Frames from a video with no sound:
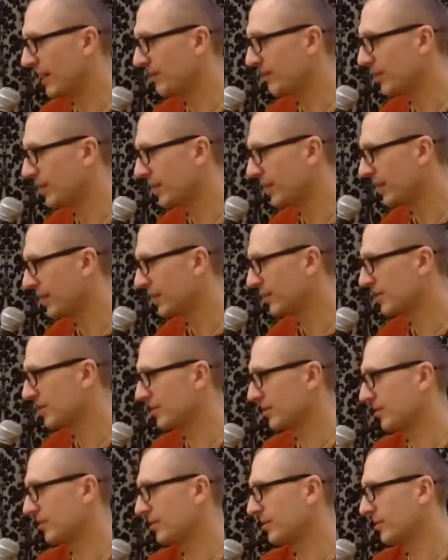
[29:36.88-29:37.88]
years
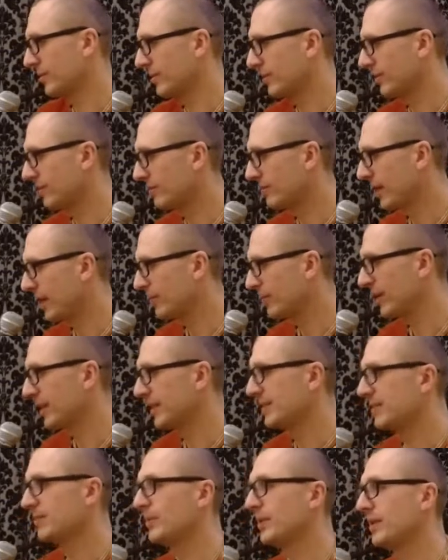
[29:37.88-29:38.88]
of family
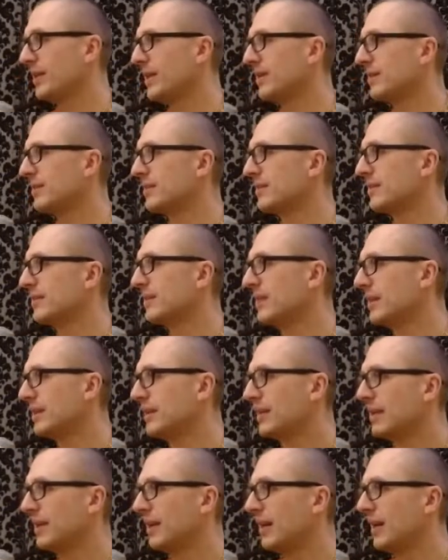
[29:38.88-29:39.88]
experience,
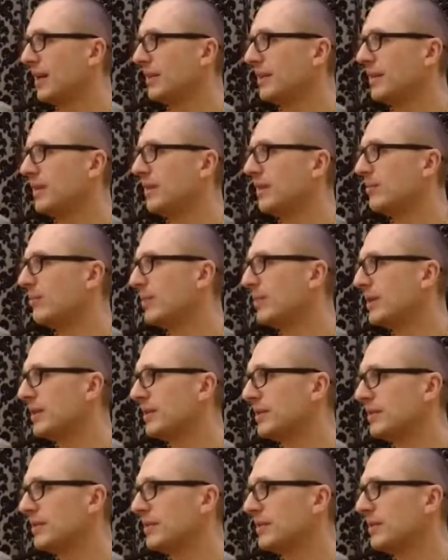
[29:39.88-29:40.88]
and then
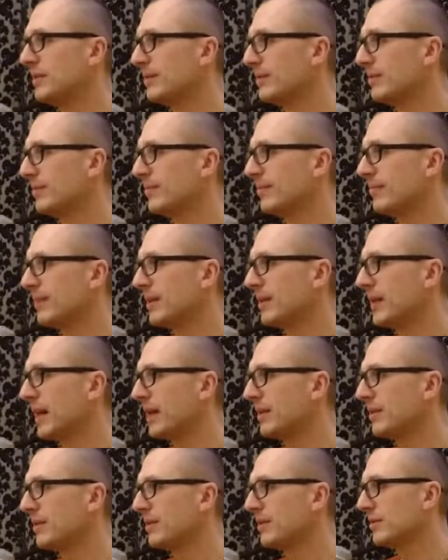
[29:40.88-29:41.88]
because
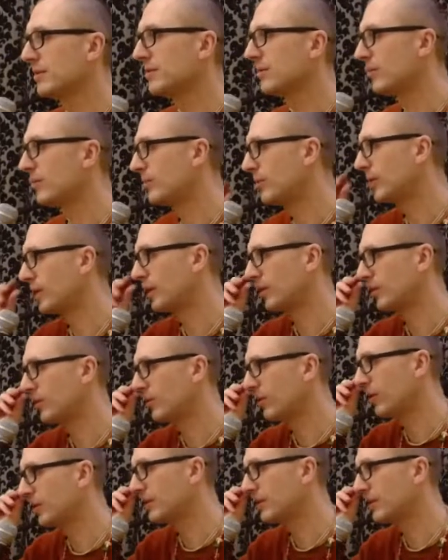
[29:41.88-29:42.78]
that is no more a goal,